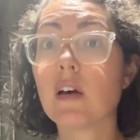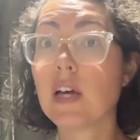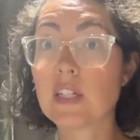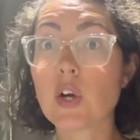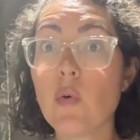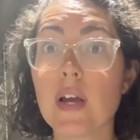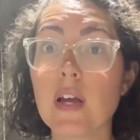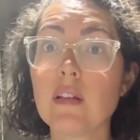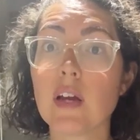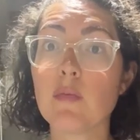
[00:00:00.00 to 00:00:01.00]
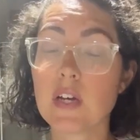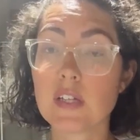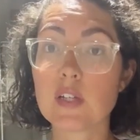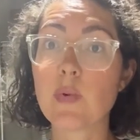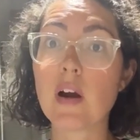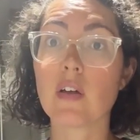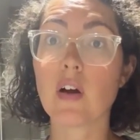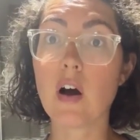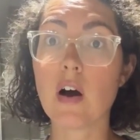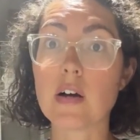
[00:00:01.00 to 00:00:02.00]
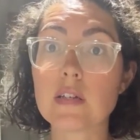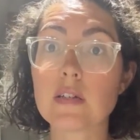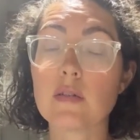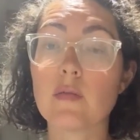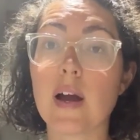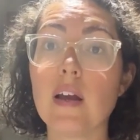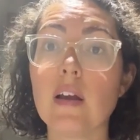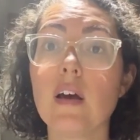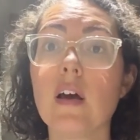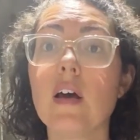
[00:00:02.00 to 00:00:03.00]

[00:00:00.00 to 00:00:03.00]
It's going in there because it's part of the cost, right?